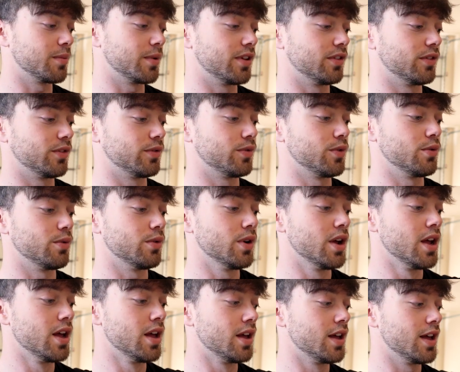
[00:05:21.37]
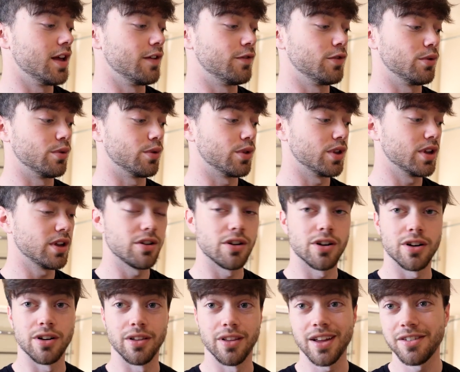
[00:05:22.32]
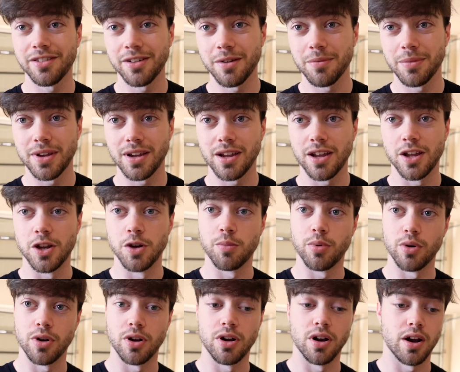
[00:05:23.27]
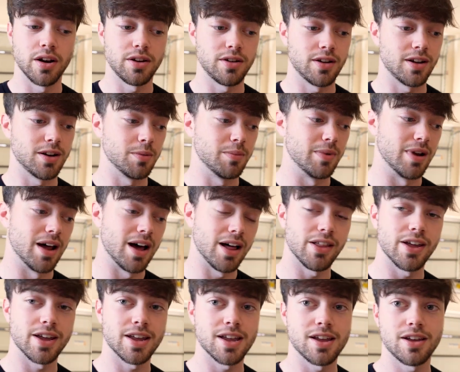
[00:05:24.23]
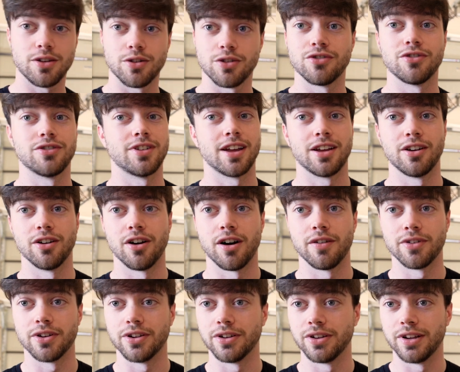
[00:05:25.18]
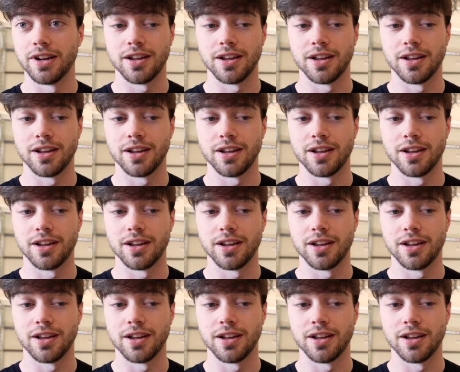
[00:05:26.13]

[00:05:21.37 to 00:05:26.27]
because if you think you're gonna like something and you put it on, you end up not liking it, you can just take it off and clean